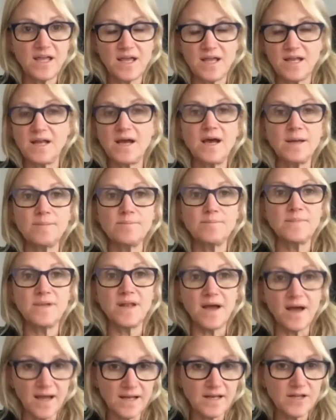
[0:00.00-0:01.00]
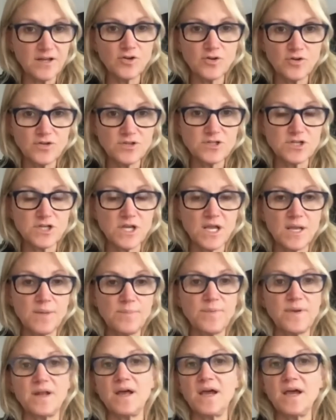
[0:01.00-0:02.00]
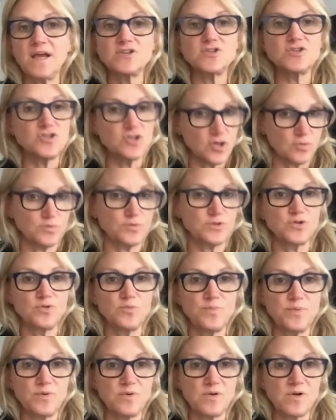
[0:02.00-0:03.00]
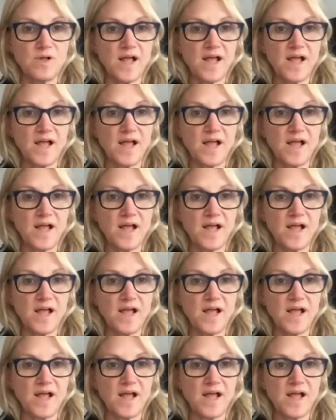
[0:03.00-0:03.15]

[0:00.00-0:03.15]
and I'm not in good shape, and I don't do boot